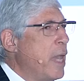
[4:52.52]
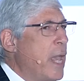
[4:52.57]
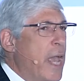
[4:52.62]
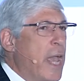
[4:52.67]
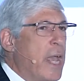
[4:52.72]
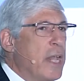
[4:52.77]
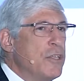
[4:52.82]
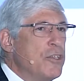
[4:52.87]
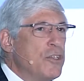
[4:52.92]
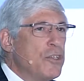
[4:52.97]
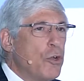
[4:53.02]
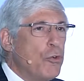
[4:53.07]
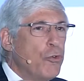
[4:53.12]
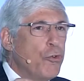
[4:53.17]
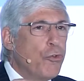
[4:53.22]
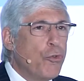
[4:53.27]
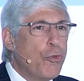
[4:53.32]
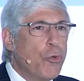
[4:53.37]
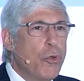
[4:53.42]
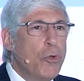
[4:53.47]
And so
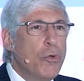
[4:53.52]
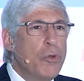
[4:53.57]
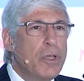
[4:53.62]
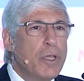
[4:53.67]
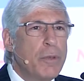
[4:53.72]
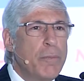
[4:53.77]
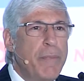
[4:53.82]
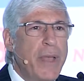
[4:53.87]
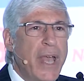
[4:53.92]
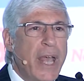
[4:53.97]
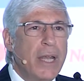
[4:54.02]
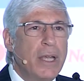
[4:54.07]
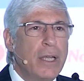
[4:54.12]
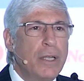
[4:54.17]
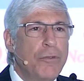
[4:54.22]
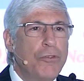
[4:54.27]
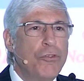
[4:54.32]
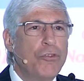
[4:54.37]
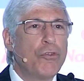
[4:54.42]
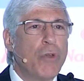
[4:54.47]
true
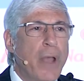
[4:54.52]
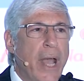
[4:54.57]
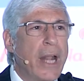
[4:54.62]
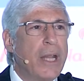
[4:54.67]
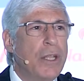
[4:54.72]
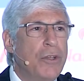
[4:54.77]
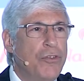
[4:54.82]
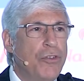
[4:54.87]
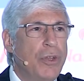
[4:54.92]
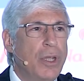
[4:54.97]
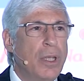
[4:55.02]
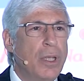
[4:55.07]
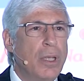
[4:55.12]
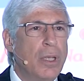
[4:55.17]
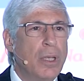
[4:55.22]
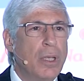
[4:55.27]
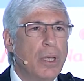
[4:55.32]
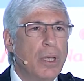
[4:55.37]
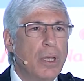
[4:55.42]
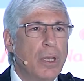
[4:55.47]
competitive strategy
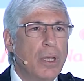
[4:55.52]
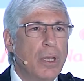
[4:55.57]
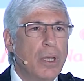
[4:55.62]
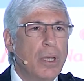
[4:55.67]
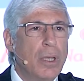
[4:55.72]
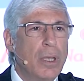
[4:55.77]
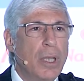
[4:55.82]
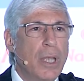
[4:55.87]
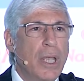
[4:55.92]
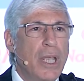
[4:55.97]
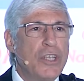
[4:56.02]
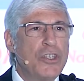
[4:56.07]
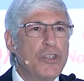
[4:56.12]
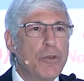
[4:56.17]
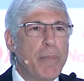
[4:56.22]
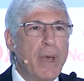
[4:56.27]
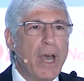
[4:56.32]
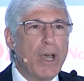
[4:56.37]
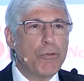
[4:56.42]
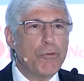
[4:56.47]
is
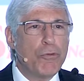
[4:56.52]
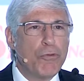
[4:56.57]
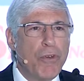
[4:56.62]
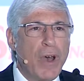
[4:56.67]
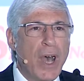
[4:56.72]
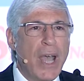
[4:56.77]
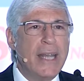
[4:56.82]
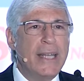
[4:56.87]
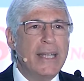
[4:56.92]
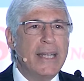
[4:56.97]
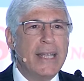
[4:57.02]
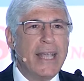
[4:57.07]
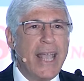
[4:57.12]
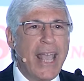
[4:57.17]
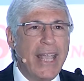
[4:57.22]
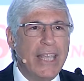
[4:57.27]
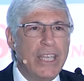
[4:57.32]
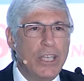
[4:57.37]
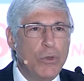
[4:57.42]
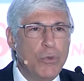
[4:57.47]
about finding
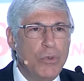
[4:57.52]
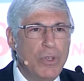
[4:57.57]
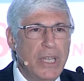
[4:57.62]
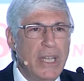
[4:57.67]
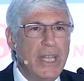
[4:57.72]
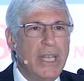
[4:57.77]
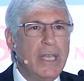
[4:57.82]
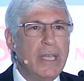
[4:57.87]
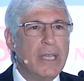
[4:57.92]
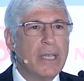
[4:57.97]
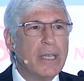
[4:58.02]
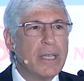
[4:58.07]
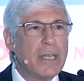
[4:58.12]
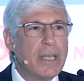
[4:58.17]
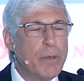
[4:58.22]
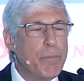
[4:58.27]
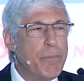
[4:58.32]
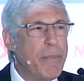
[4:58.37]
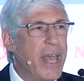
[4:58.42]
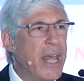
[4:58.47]
a unique
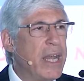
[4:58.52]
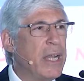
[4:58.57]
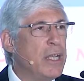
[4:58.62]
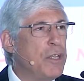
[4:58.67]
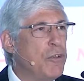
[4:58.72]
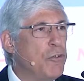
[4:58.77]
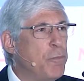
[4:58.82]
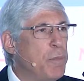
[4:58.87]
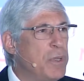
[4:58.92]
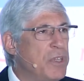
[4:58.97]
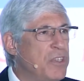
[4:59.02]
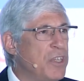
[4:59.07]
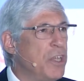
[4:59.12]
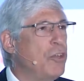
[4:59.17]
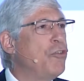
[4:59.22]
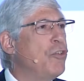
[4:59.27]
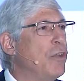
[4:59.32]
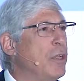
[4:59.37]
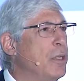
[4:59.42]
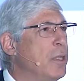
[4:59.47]
competitive
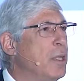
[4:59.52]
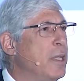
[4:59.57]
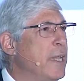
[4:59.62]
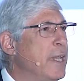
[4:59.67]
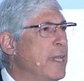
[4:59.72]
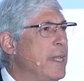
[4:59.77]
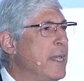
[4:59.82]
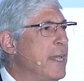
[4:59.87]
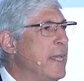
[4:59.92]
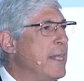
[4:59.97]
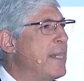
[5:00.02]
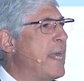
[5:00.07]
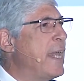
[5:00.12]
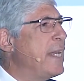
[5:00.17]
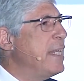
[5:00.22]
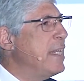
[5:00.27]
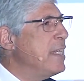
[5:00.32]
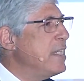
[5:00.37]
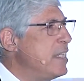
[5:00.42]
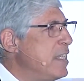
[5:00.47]
position
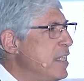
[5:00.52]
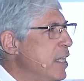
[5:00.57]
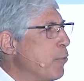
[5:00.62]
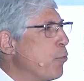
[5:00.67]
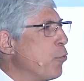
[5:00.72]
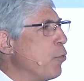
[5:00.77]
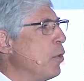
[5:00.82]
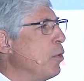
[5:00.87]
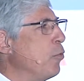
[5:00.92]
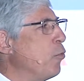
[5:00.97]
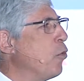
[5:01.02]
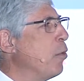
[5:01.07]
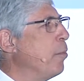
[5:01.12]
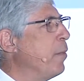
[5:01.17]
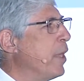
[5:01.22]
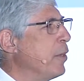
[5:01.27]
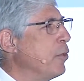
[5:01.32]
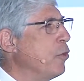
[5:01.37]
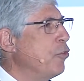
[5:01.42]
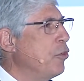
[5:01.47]
that is different from
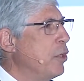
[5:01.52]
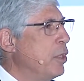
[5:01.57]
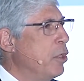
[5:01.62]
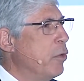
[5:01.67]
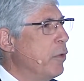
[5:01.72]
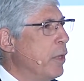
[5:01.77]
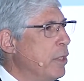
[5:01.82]
others in your